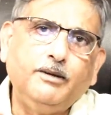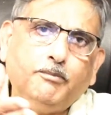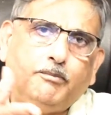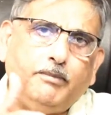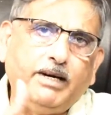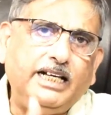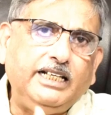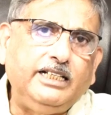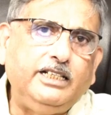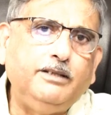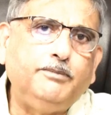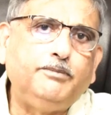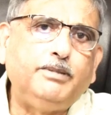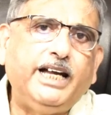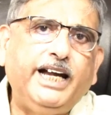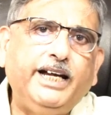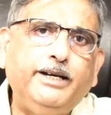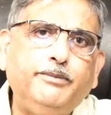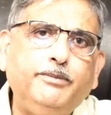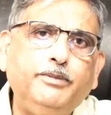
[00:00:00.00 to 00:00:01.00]

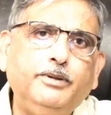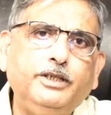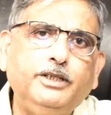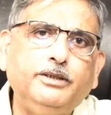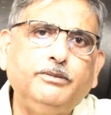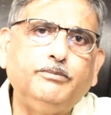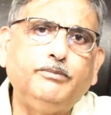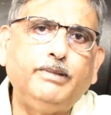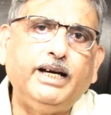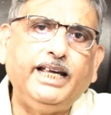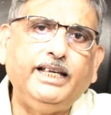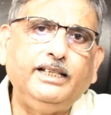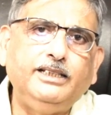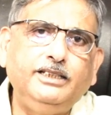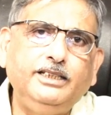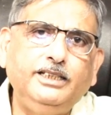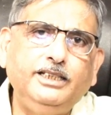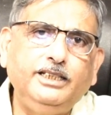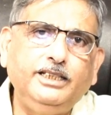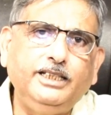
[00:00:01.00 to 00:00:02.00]
multiplied by
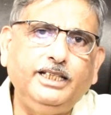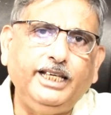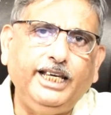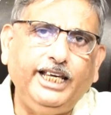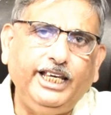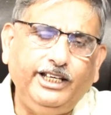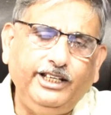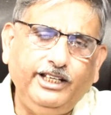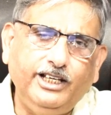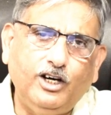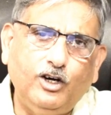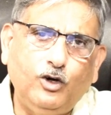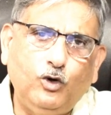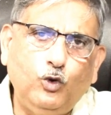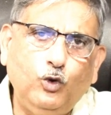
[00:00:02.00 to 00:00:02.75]
the area,